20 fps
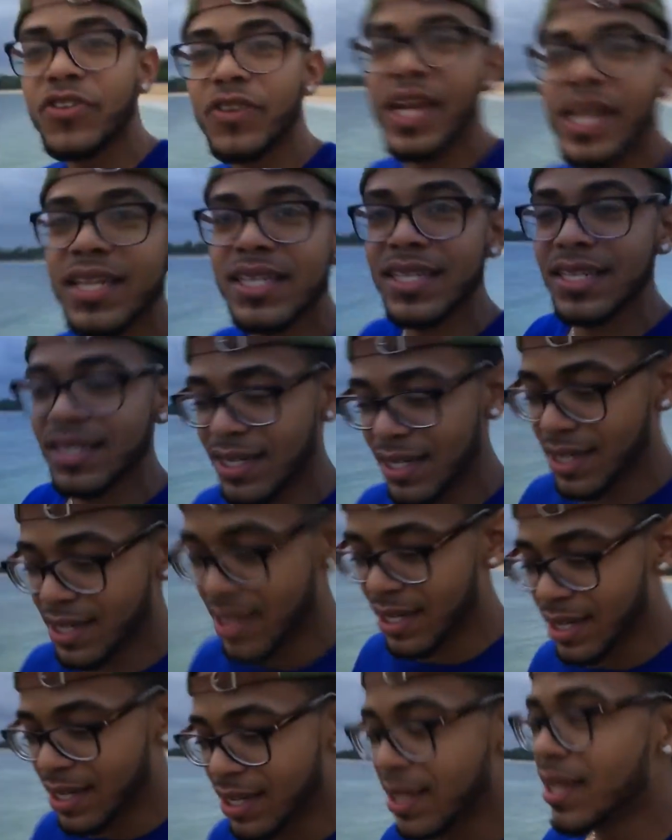creation.
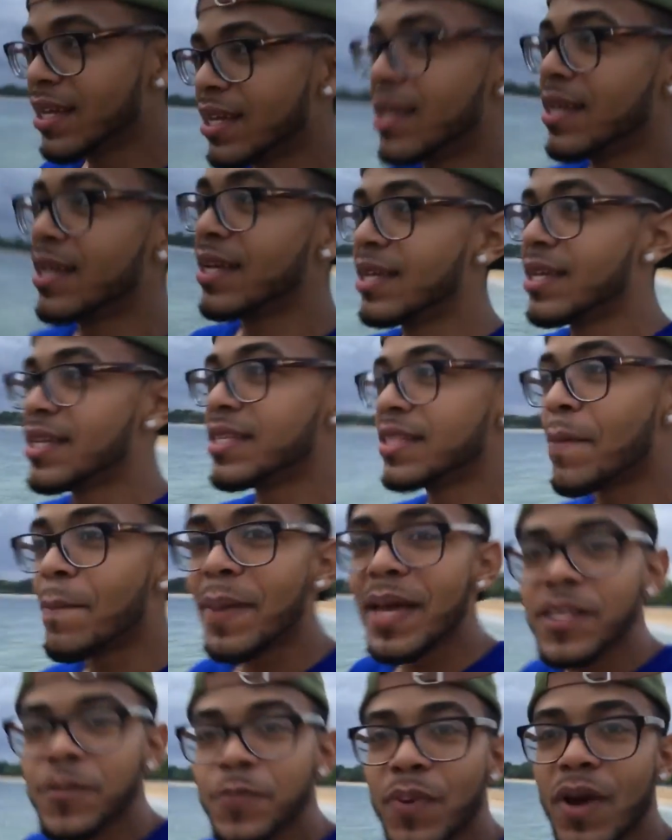The
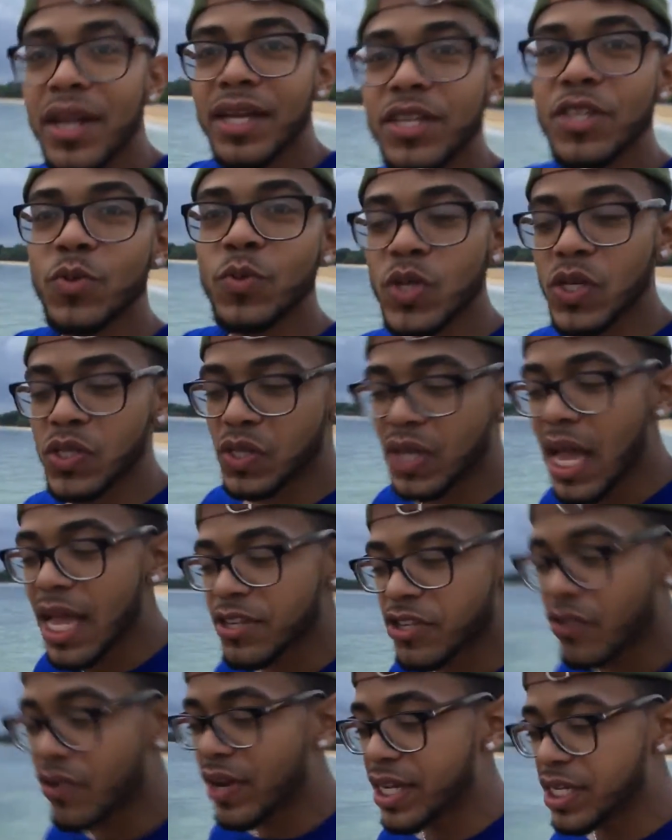best product in the world is
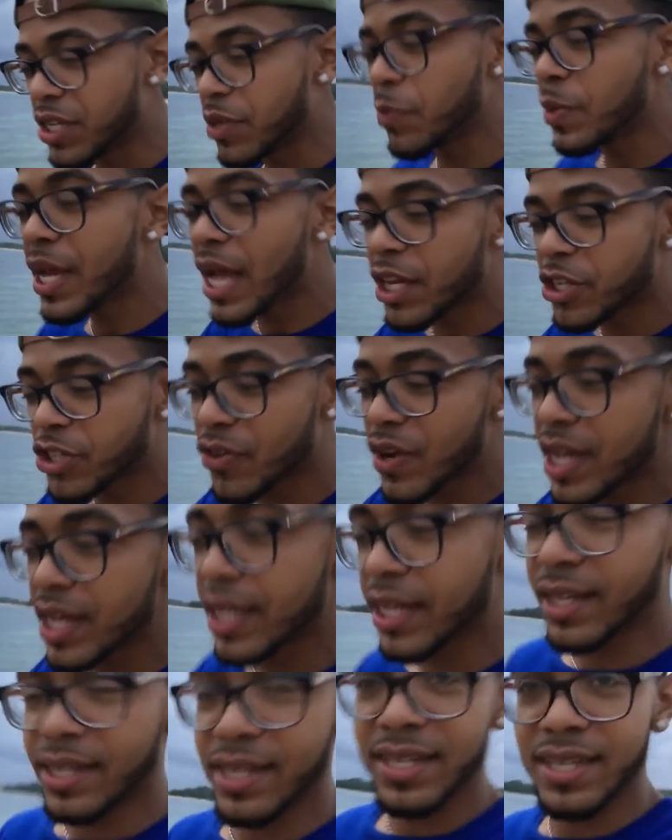God's creation. We got
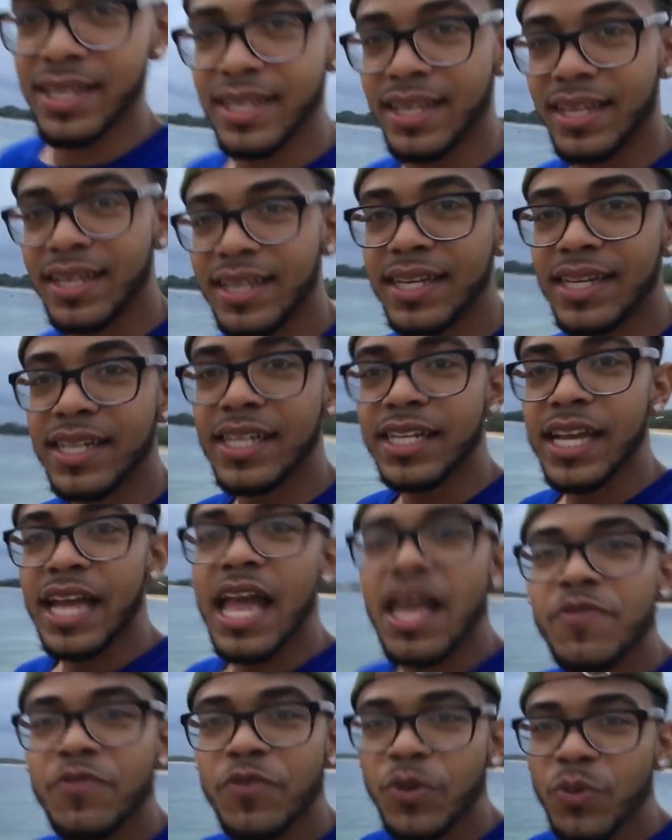training
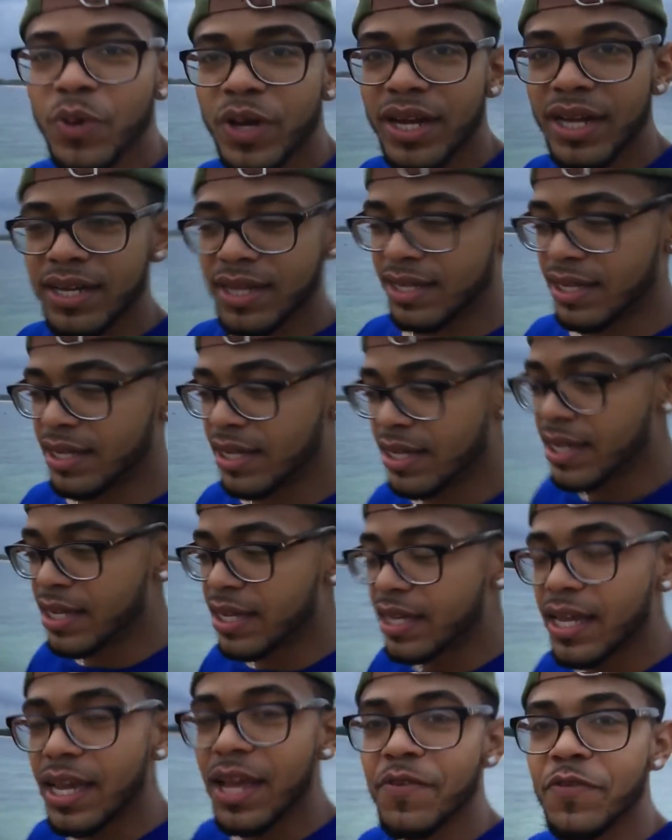everywhere.
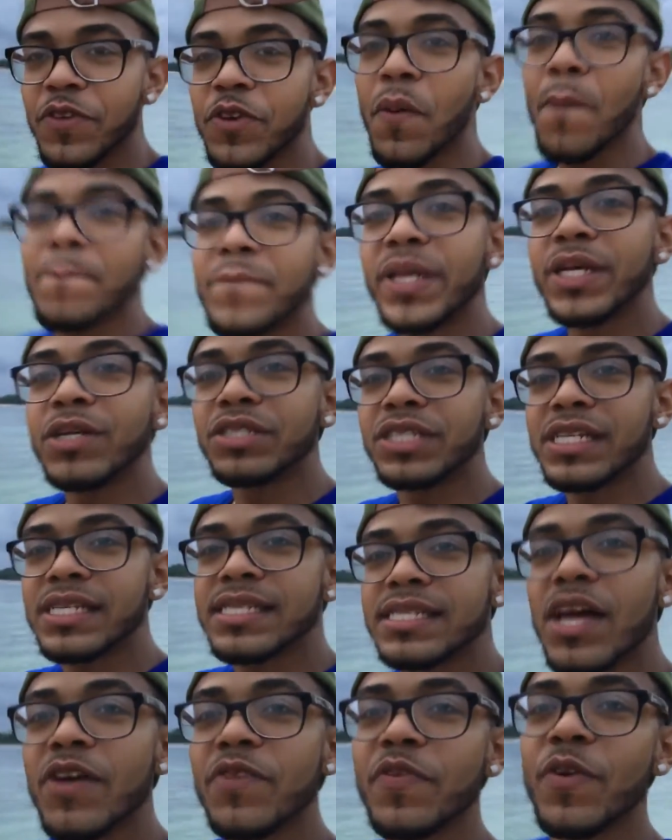If you don't build
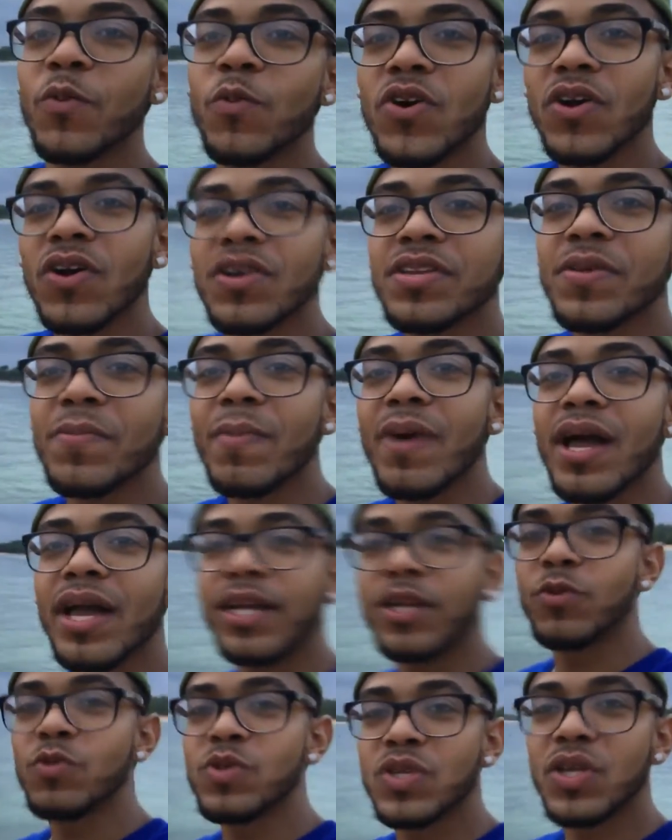yourself and work on your
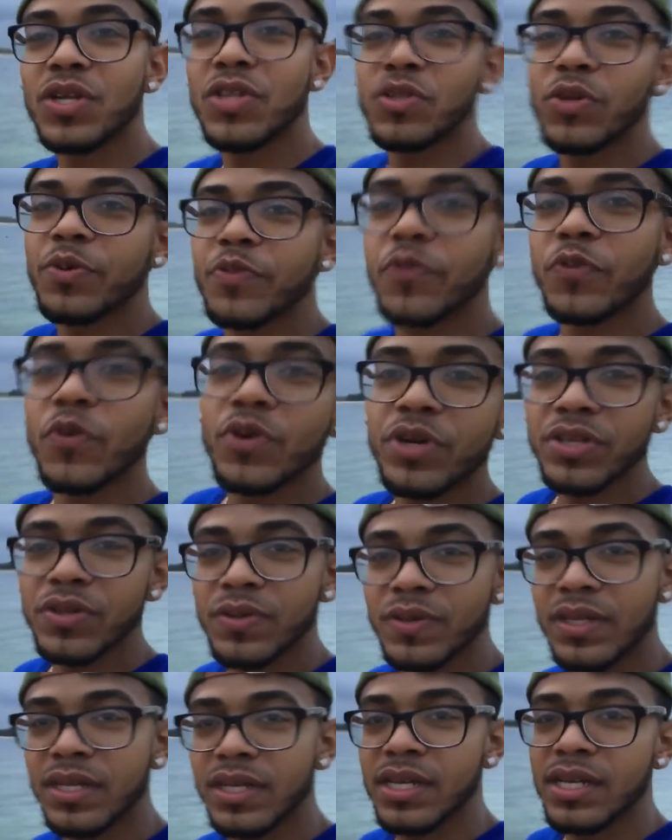mind, who's gonna do it for
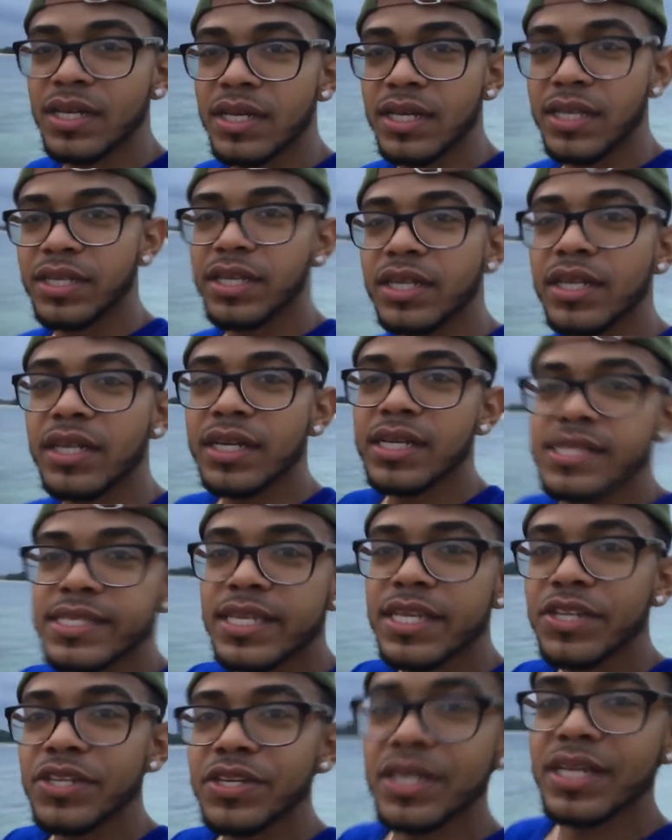you? You're gonna
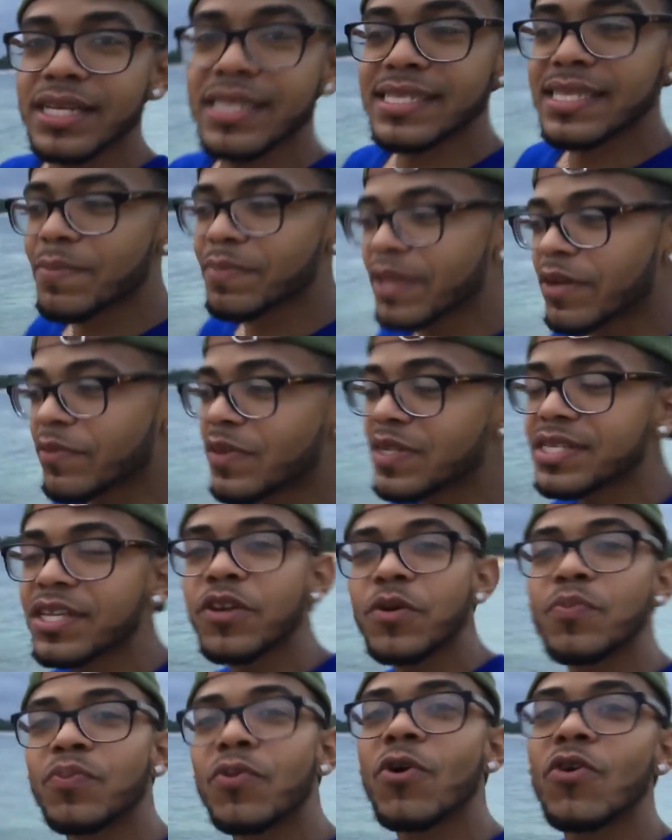continue to accept every
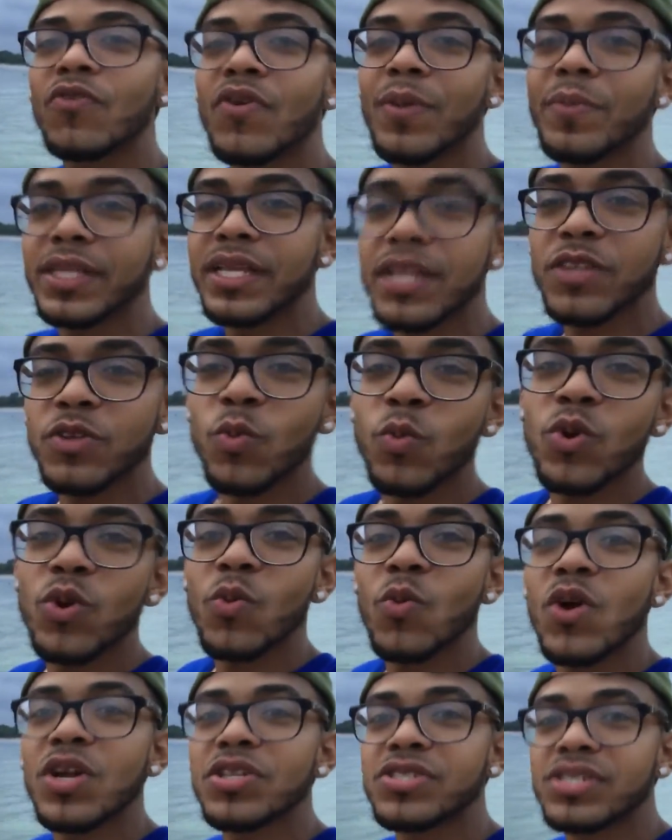single programming that the
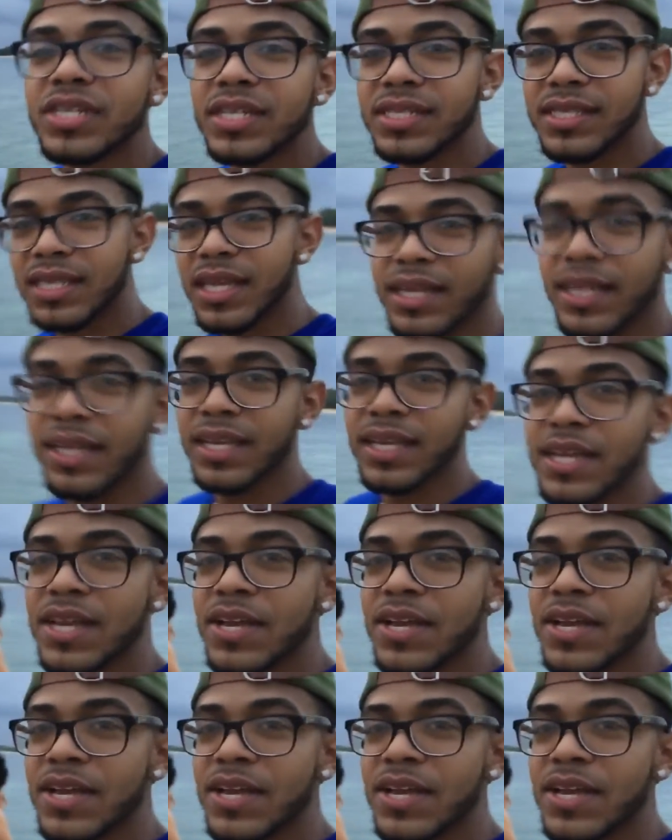world wants you to think,